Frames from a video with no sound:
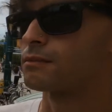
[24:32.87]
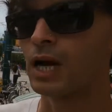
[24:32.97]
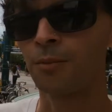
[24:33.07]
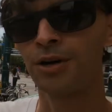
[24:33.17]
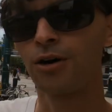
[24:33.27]

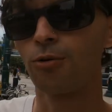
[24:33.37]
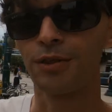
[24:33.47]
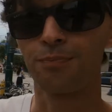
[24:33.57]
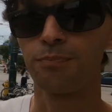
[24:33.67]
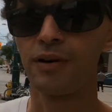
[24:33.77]
I'm gonna go with
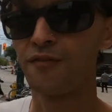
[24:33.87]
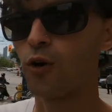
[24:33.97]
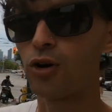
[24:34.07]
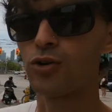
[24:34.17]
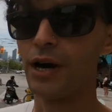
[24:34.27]

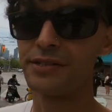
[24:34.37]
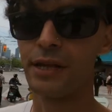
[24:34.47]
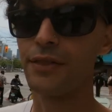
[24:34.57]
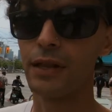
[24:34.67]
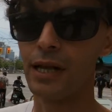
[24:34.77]
before Christ.
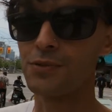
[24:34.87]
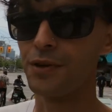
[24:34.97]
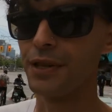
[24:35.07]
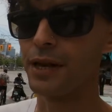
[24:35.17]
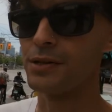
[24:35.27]
I think that's
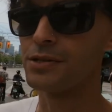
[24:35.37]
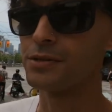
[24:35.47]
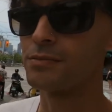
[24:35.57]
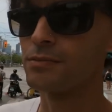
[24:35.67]
what that is.